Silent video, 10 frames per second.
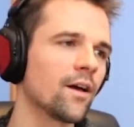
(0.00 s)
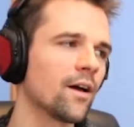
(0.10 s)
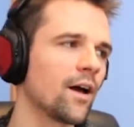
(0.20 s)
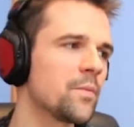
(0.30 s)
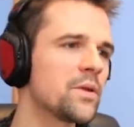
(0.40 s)

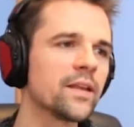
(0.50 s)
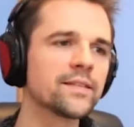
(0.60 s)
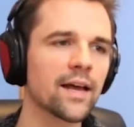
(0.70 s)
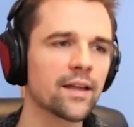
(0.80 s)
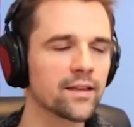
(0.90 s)
I mean, is
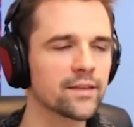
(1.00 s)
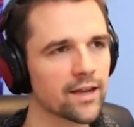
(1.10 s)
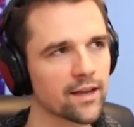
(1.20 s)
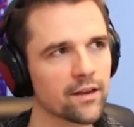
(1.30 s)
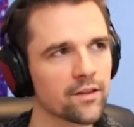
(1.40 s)
that
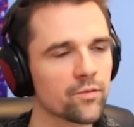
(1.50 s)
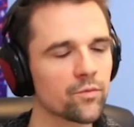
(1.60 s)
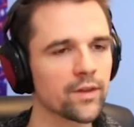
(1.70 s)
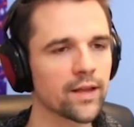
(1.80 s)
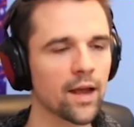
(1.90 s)
kind of the
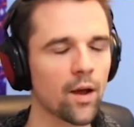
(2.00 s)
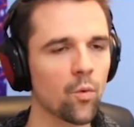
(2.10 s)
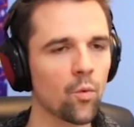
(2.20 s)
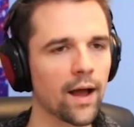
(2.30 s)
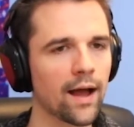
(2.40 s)
like
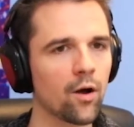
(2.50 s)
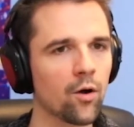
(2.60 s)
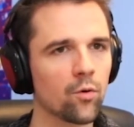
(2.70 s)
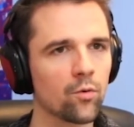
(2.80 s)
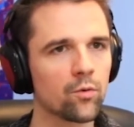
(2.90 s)

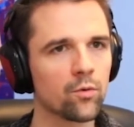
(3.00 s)
how